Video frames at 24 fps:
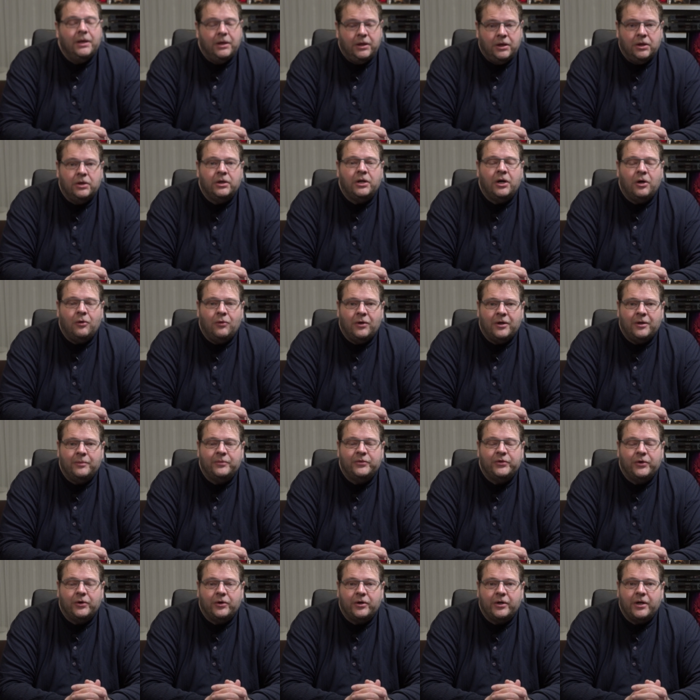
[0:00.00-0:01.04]
you know what I'm
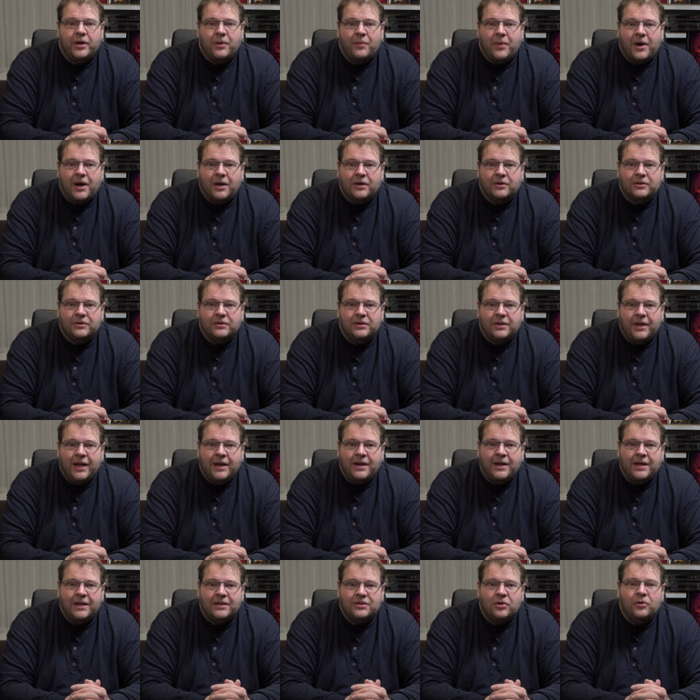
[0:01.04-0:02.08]
talking about.
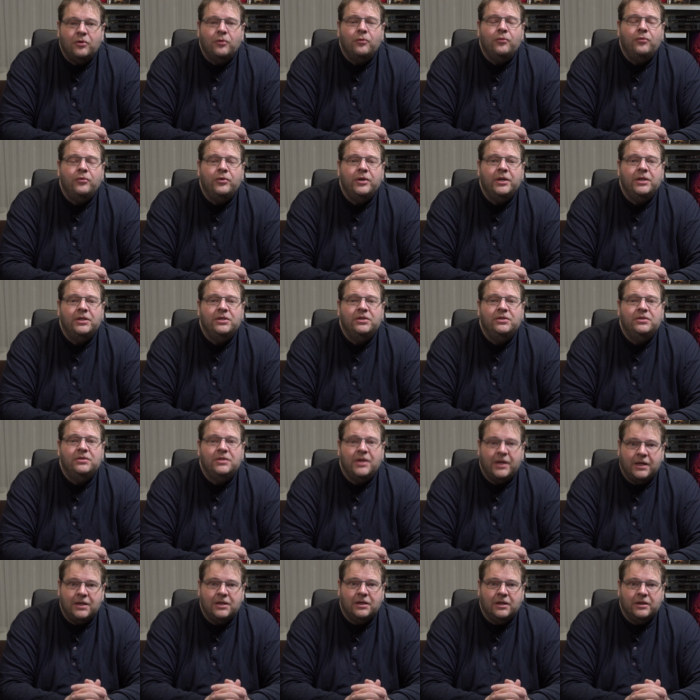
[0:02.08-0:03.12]
And that's
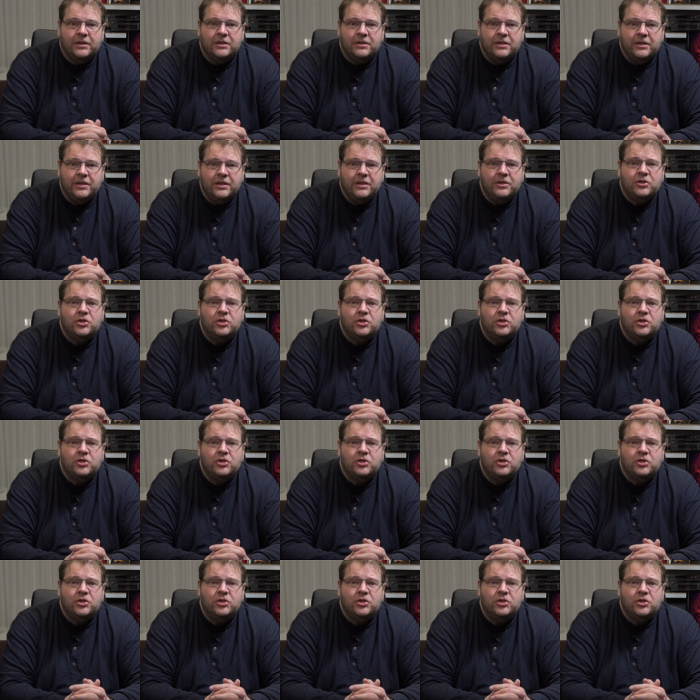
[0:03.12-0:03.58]
ridiculously,